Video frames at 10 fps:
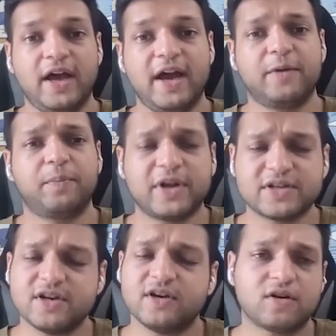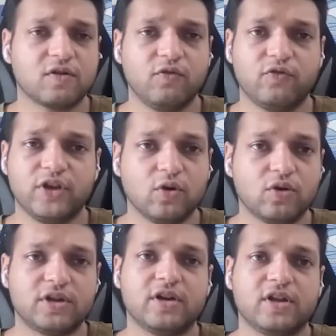At present, we
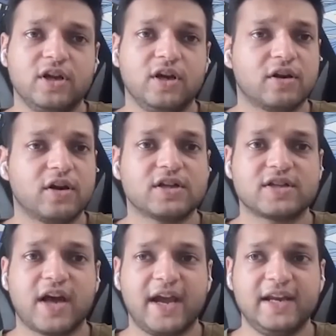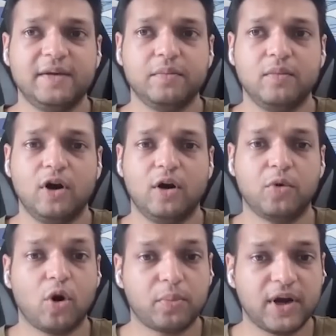know that the internet is highly
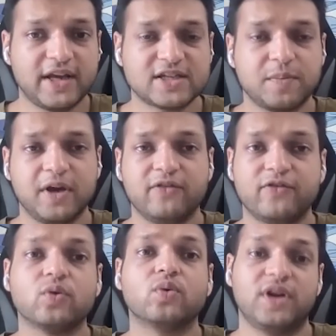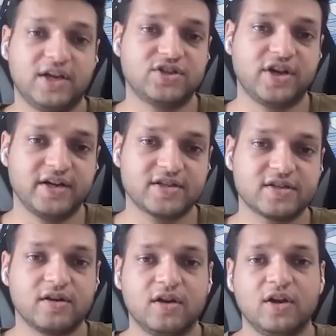monopolized by a few tech
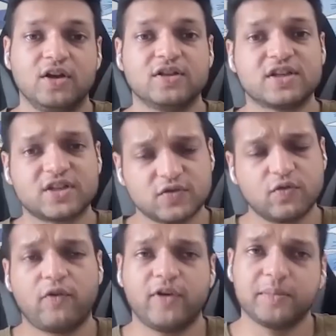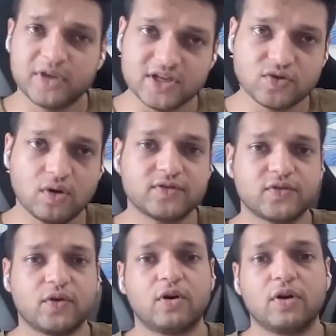giants. This is what Web3
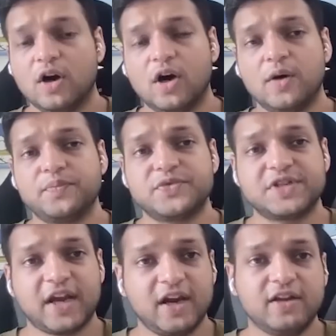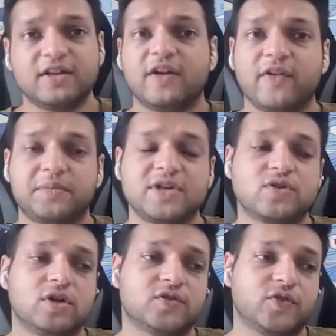solves for. Second thing that Web3
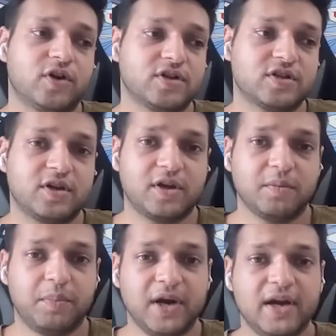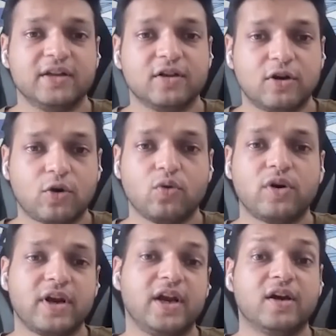solves for is building the
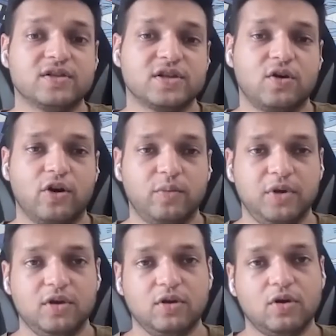true creators economy.